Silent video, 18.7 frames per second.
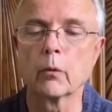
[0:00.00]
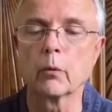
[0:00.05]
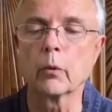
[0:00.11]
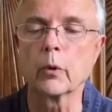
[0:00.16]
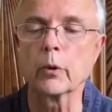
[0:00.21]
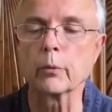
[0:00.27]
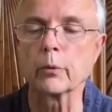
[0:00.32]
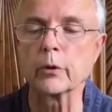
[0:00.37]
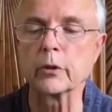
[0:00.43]

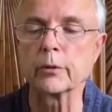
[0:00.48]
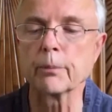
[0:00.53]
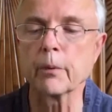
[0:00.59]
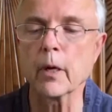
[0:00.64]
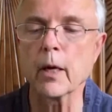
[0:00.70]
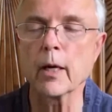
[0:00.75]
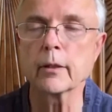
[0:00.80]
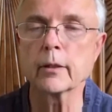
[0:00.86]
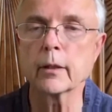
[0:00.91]
we
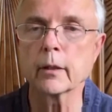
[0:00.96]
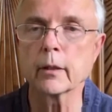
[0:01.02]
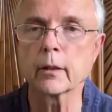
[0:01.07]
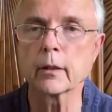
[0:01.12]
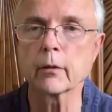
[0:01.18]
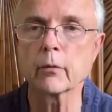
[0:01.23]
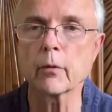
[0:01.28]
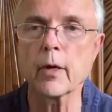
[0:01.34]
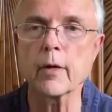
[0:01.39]
respond
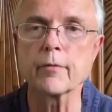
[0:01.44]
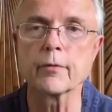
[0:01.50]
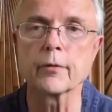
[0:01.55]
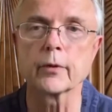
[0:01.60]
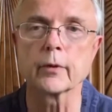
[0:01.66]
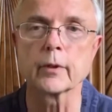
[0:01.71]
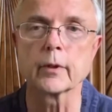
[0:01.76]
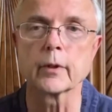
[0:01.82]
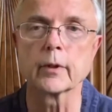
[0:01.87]

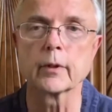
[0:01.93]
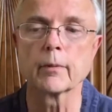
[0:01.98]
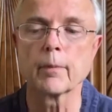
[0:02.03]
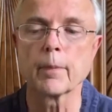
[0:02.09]
gratefully